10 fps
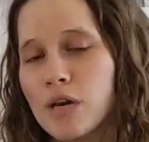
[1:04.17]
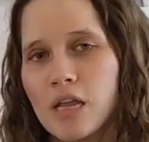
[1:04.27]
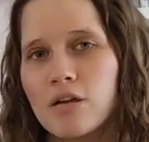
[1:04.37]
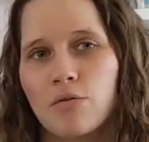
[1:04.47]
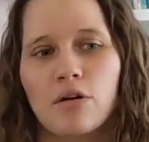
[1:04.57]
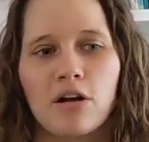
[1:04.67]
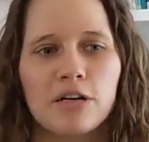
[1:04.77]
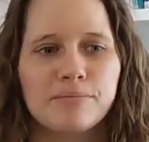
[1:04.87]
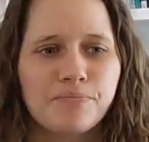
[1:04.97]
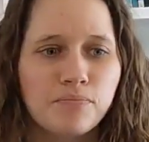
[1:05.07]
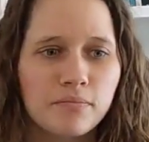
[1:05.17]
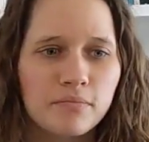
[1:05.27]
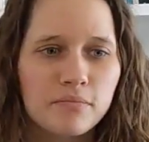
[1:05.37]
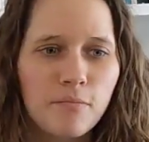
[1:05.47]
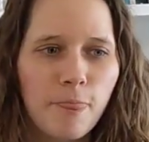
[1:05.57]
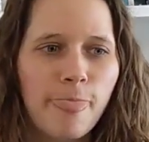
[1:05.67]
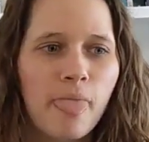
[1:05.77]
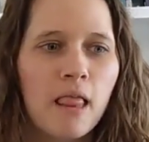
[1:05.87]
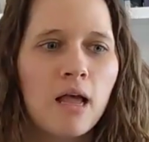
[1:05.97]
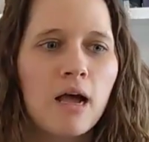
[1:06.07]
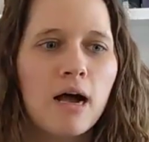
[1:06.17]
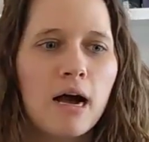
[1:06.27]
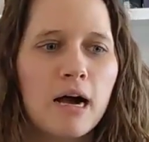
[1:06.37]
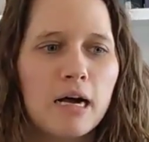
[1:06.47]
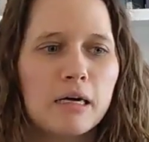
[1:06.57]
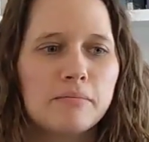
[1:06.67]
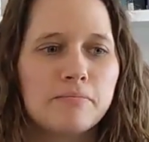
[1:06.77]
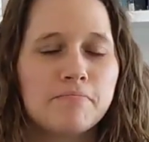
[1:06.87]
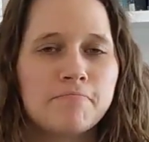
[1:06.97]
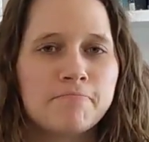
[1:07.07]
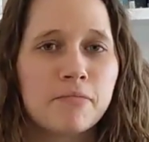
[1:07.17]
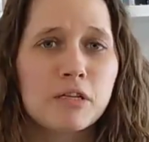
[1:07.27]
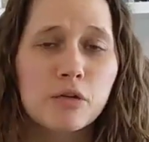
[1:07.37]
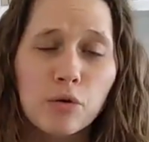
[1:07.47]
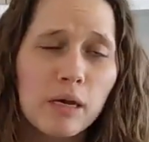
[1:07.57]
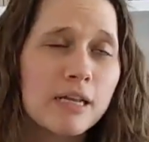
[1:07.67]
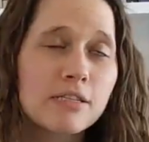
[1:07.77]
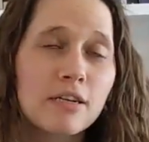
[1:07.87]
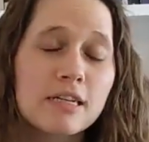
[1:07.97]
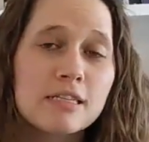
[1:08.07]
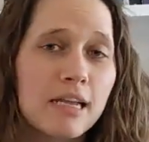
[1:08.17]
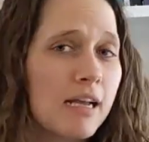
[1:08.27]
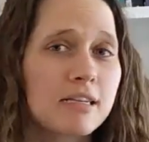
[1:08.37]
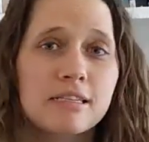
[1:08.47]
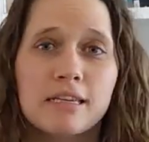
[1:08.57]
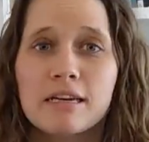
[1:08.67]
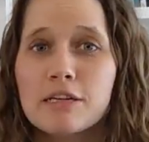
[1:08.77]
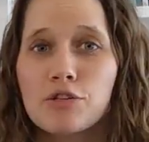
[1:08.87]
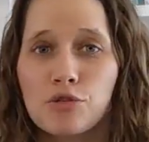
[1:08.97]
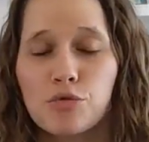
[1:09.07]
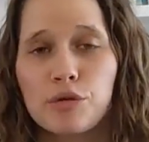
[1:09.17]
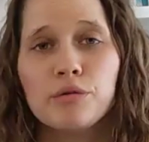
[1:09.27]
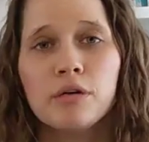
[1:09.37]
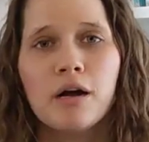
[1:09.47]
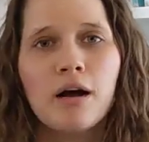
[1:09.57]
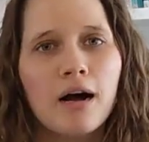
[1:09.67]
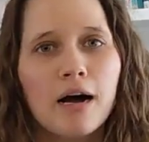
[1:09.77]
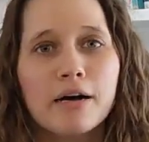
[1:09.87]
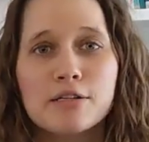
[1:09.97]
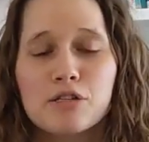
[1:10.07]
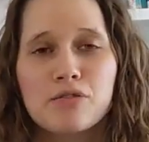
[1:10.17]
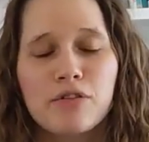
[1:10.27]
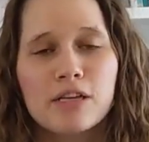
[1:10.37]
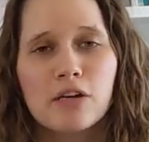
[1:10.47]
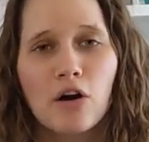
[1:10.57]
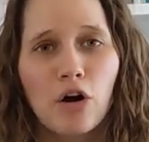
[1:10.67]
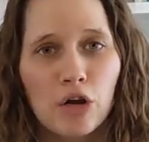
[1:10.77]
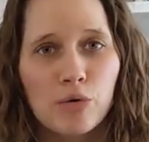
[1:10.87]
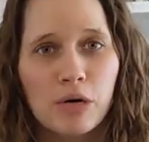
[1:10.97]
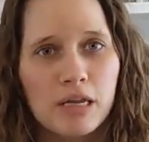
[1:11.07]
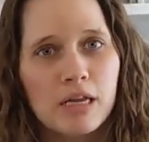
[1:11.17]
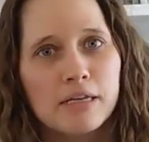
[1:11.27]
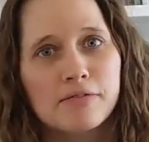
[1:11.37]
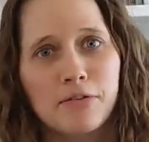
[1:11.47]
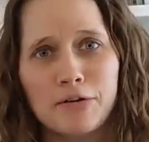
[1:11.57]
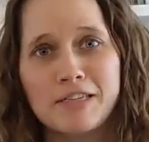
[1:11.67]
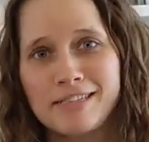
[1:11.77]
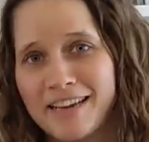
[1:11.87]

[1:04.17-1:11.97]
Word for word: unique or not? Um, so the quick answer is yes, it is true. Uh, snowflakes are unique. As far as